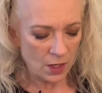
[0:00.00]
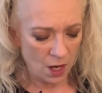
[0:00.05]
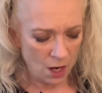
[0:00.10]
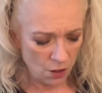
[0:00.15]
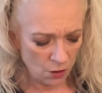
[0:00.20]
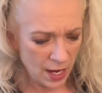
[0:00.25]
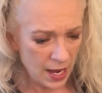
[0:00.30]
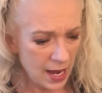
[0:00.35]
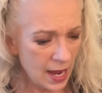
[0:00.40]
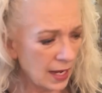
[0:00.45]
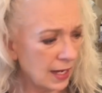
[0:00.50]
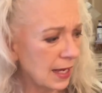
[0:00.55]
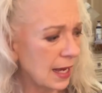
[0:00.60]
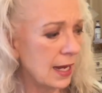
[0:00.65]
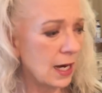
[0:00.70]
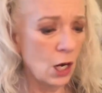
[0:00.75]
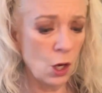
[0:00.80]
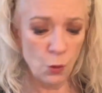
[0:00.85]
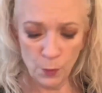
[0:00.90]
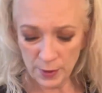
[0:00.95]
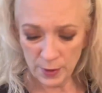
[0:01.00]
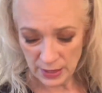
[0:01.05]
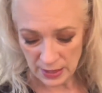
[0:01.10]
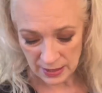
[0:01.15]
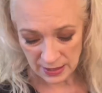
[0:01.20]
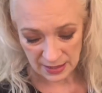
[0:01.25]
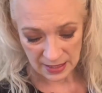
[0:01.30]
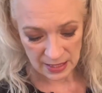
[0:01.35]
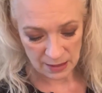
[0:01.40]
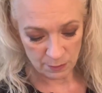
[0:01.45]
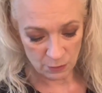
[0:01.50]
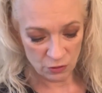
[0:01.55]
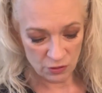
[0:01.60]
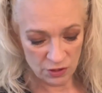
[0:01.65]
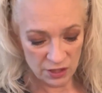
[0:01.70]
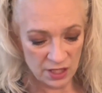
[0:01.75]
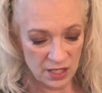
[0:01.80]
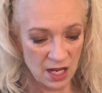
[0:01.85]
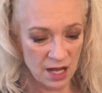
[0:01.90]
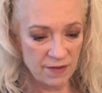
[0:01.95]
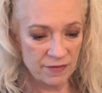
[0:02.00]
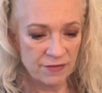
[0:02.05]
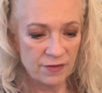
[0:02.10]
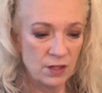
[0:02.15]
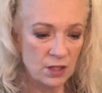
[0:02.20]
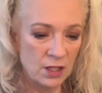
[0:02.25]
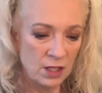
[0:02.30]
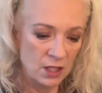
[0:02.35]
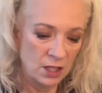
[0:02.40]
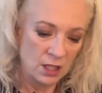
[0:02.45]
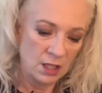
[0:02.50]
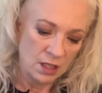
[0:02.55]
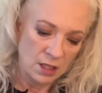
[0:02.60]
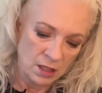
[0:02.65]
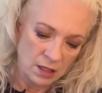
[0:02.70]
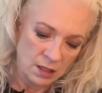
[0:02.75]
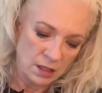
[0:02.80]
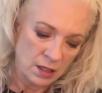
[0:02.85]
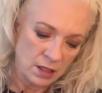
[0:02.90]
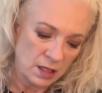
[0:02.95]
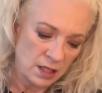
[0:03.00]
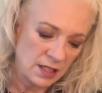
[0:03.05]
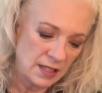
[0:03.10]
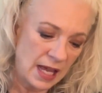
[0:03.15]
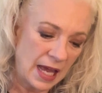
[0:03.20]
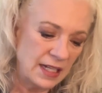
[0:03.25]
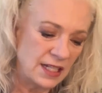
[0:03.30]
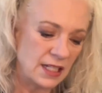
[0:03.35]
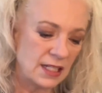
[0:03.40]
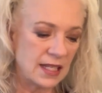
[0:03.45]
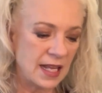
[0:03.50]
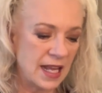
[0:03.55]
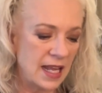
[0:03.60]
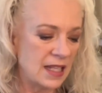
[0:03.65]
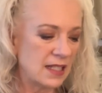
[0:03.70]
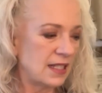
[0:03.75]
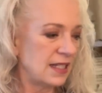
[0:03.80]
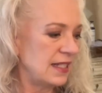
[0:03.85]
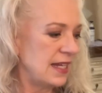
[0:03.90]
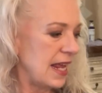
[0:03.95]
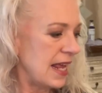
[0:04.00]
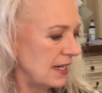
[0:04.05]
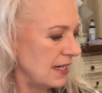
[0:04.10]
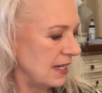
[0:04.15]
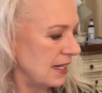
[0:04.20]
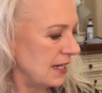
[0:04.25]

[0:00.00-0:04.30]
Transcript: Okay, I gotta open this too new stuff because I just can't stand